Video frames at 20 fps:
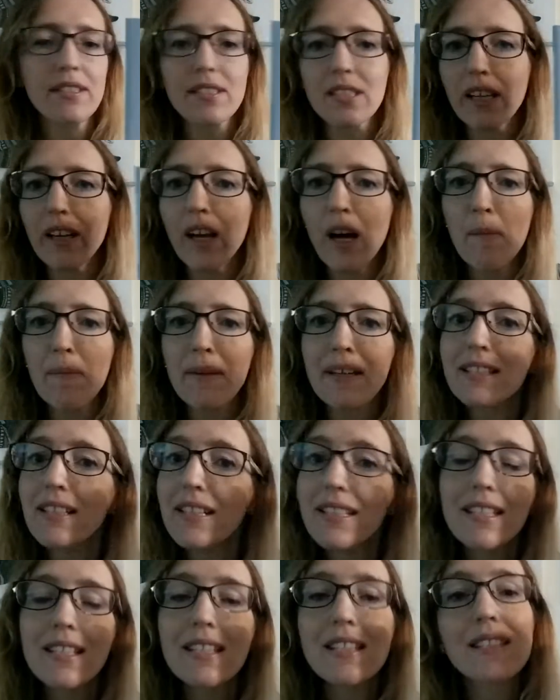So I'm
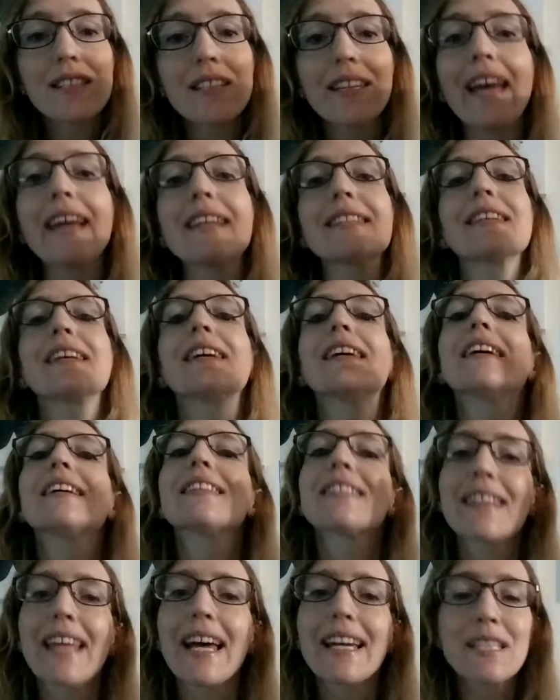excited to get
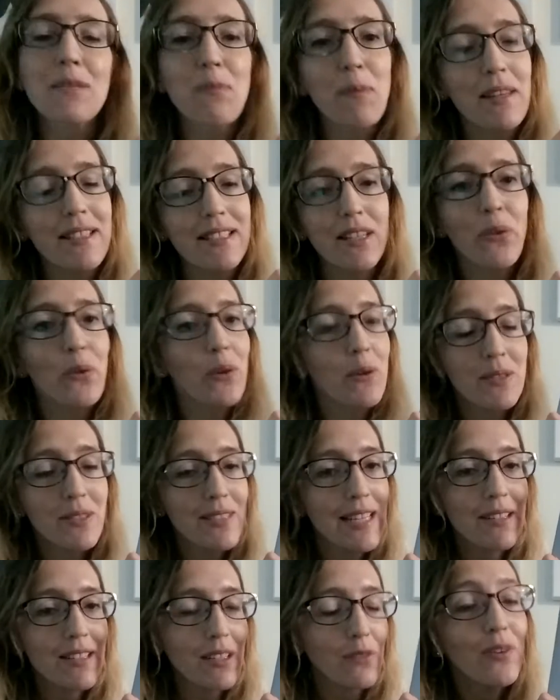to that because I thought it
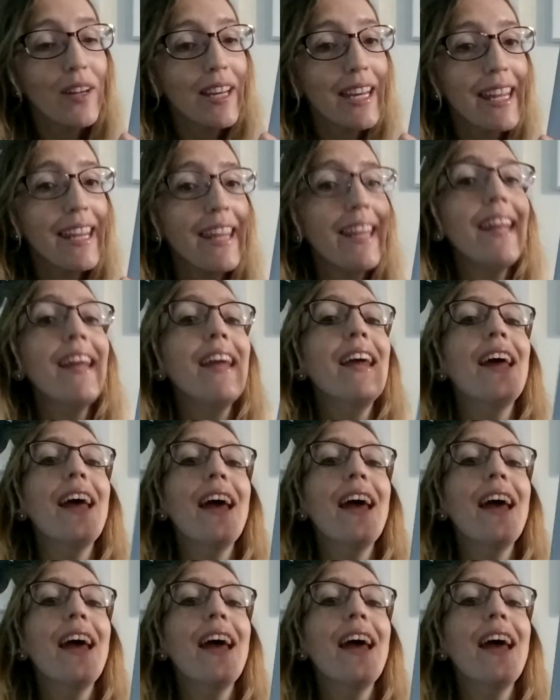sounded funny,